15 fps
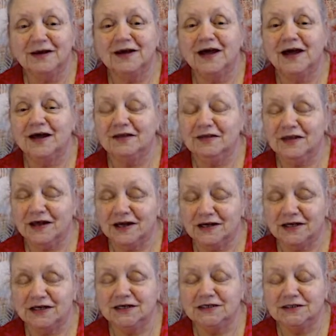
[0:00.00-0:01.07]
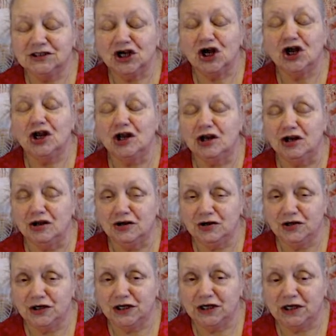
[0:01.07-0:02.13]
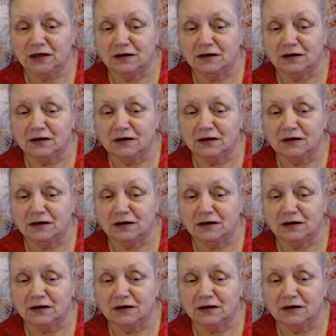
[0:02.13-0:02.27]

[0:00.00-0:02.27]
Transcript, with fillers: and that is learning,